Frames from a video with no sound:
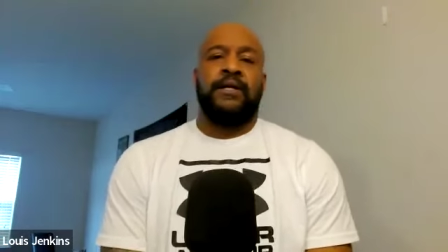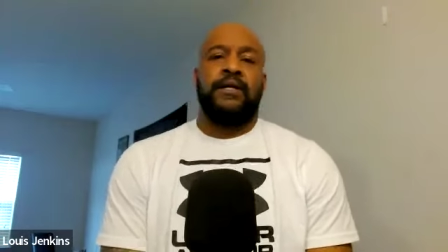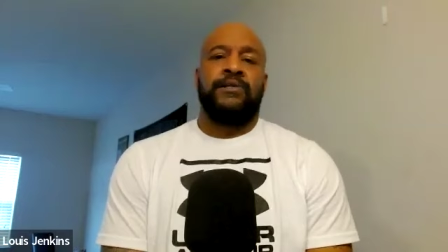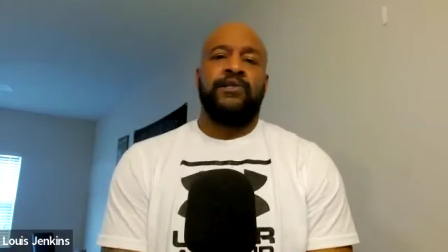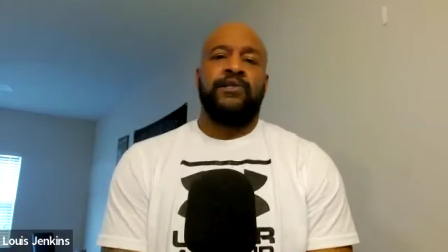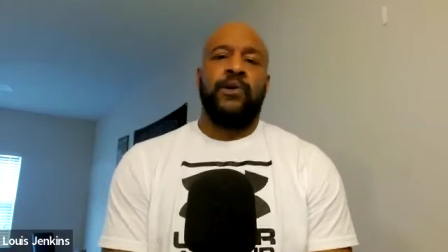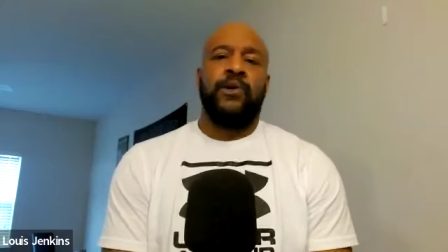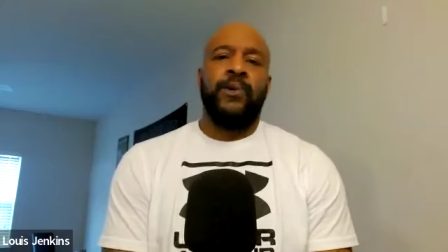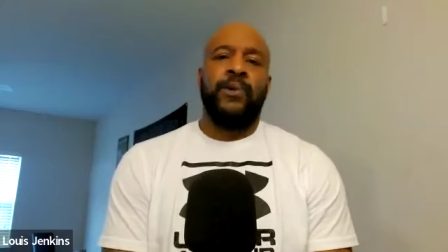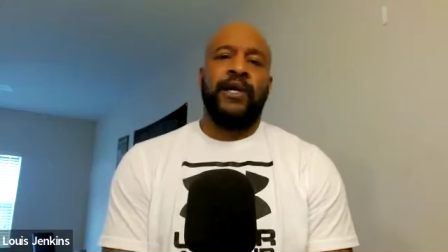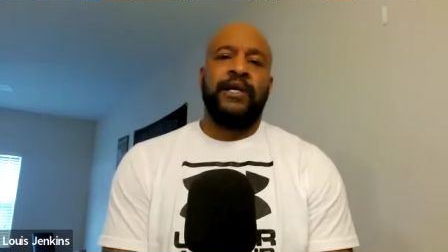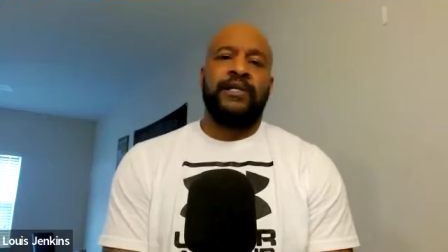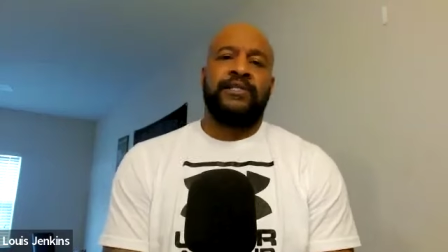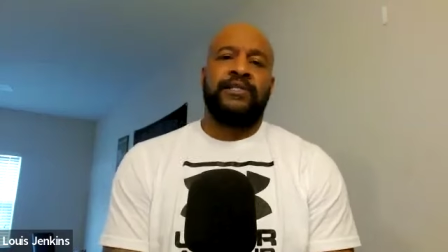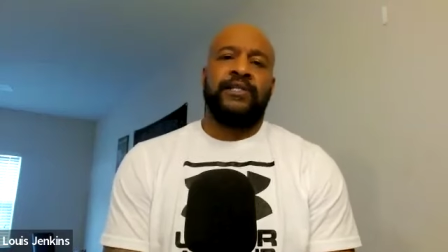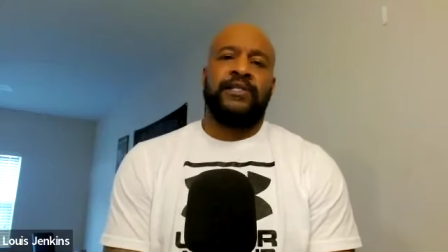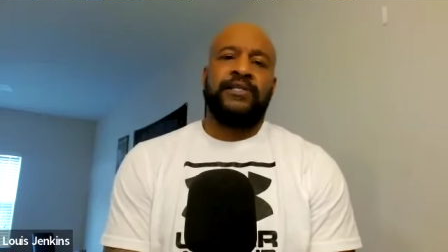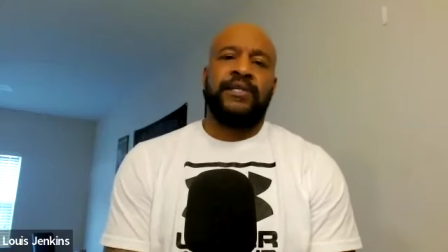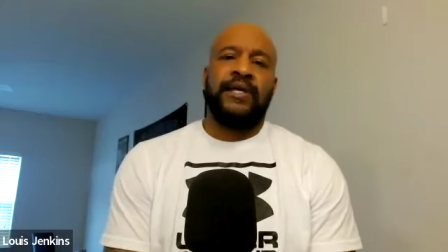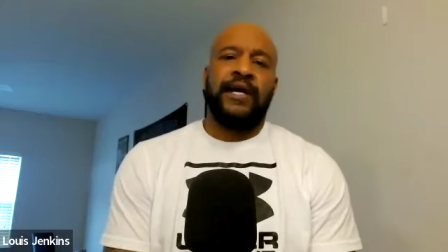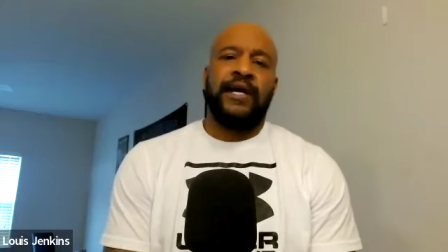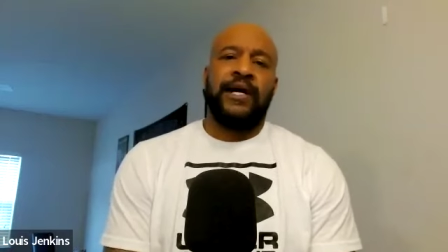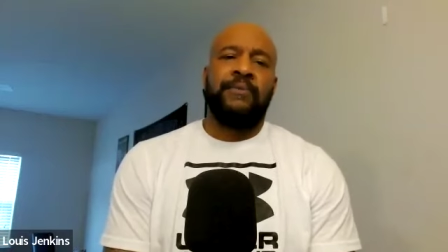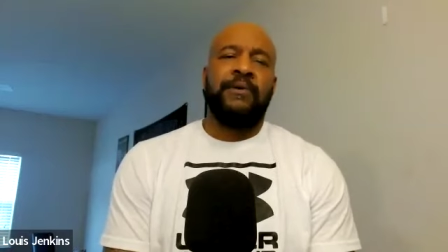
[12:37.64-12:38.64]
So we get to
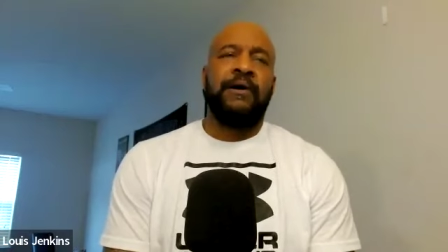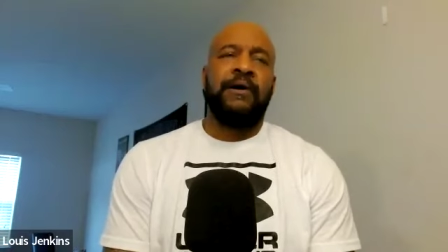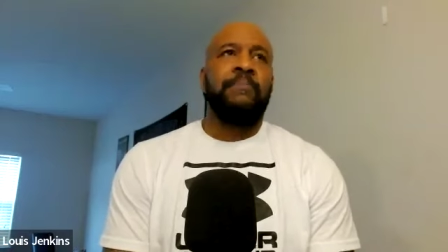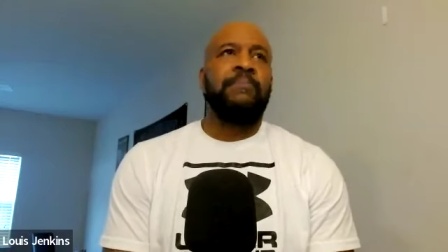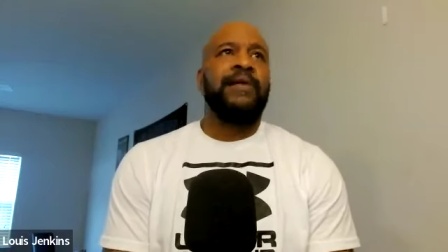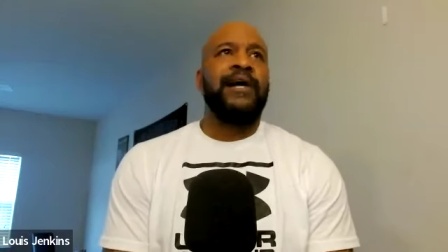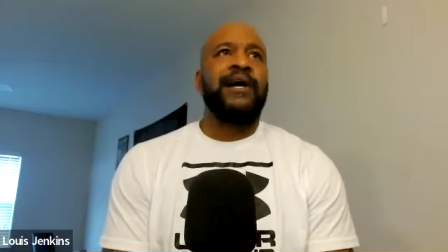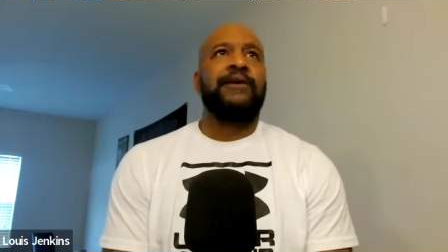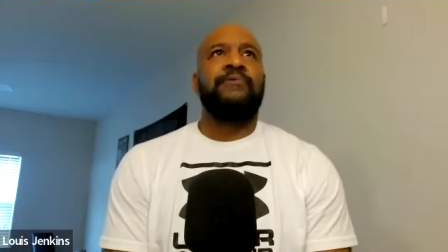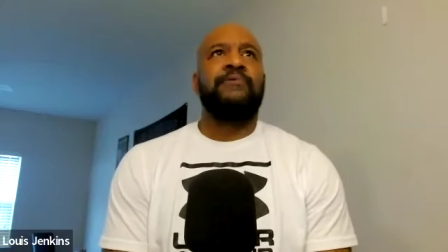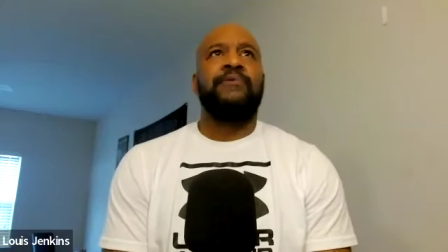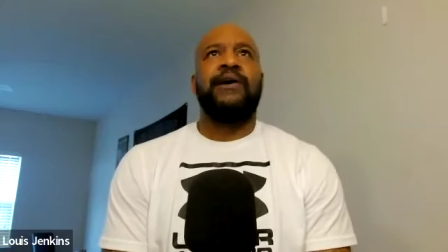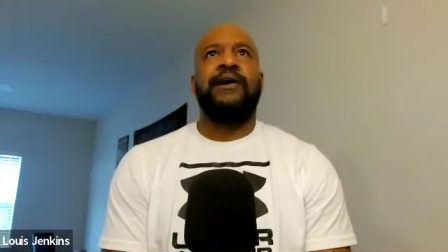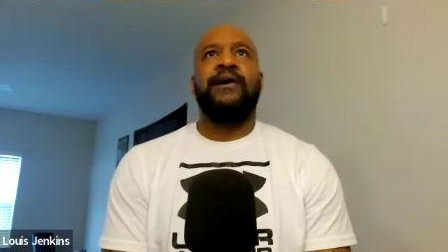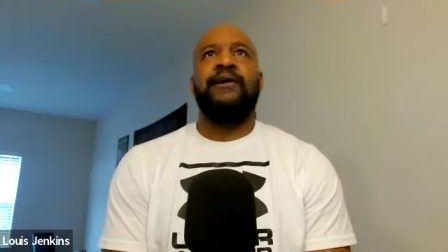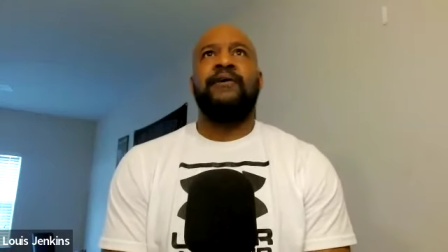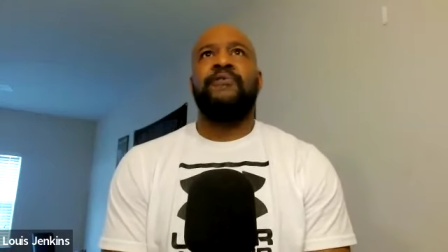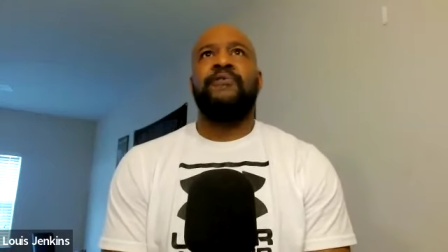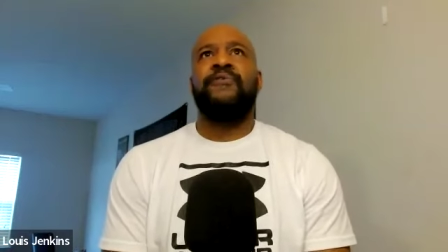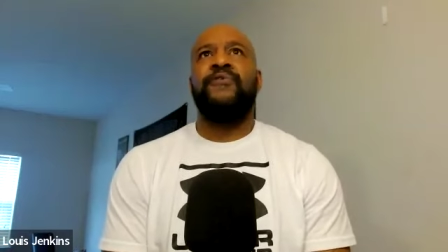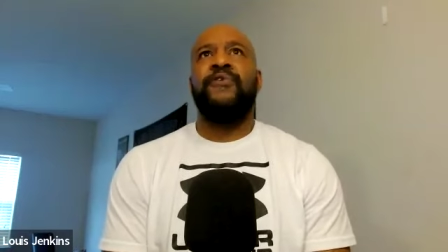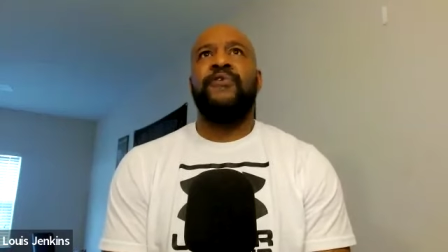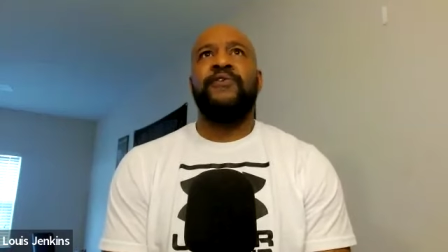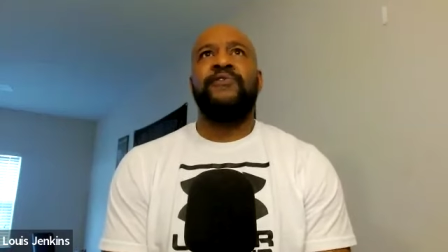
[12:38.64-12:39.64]
time. I'm like around
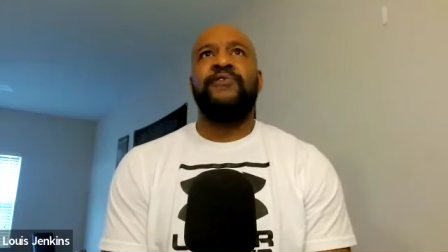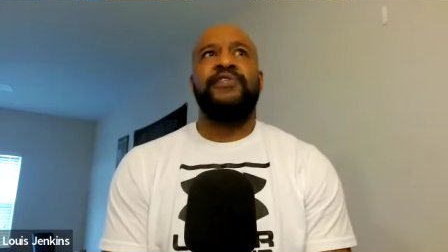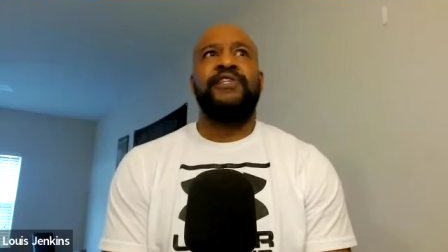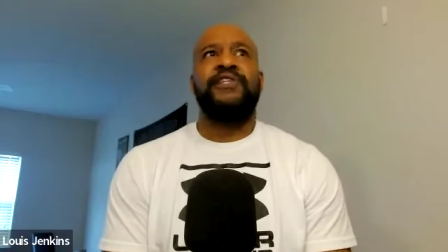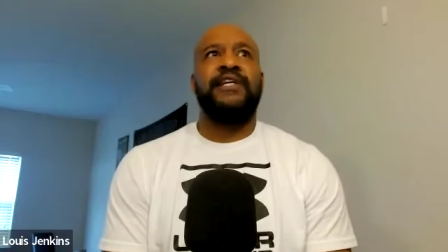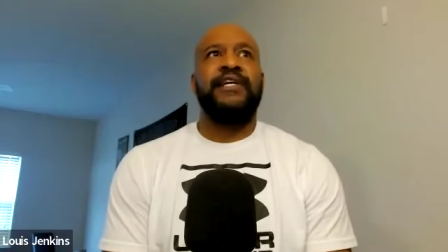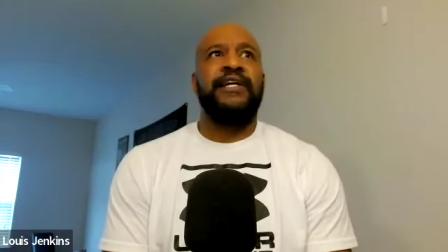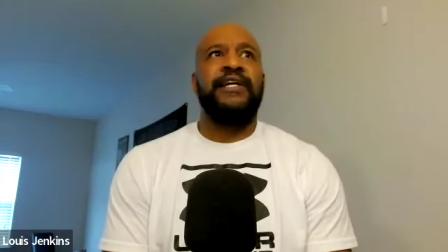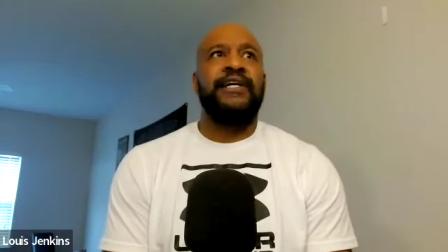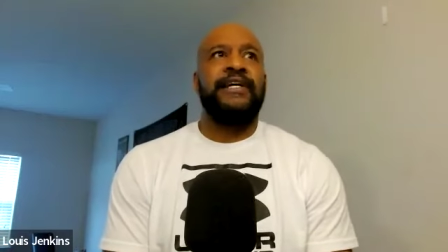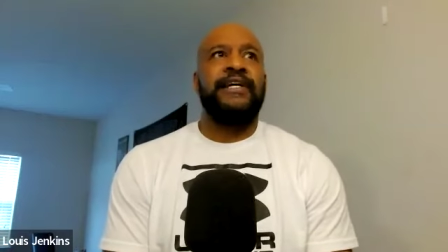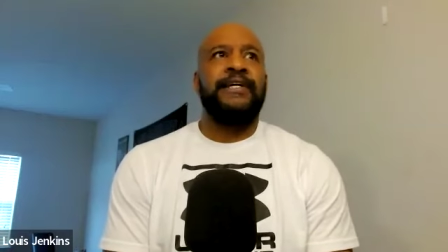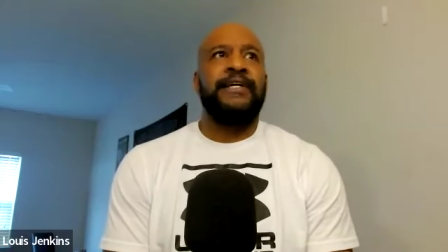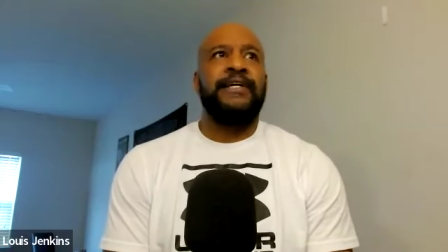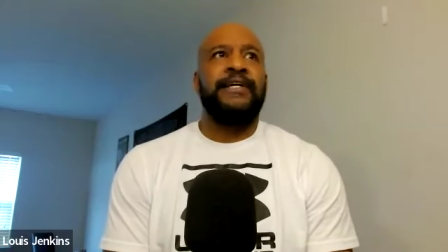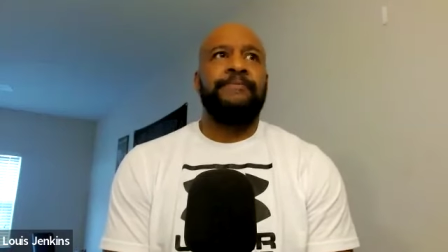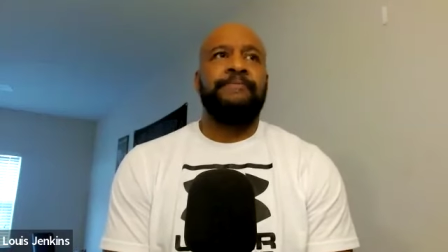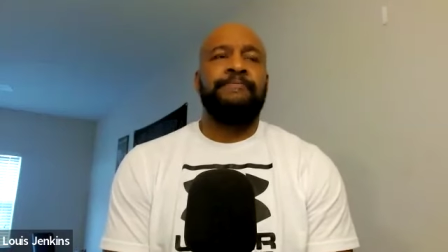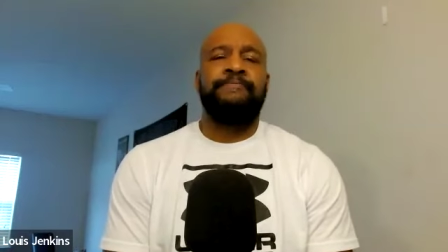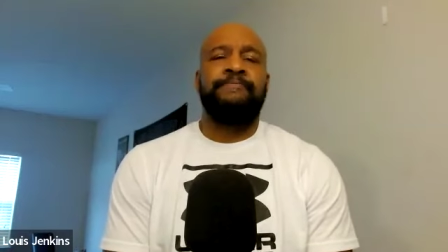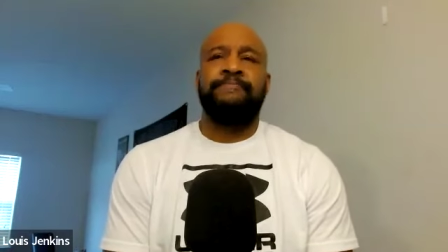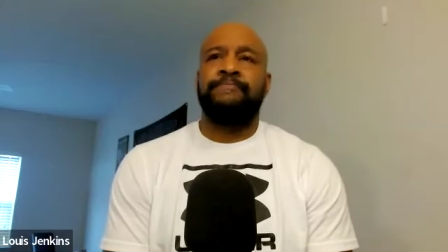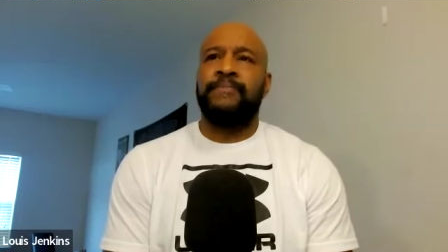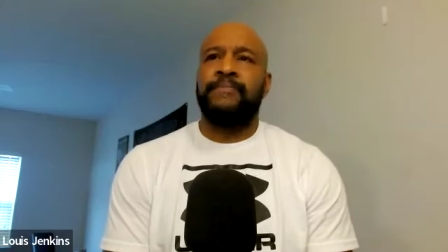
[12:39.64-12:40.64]
15.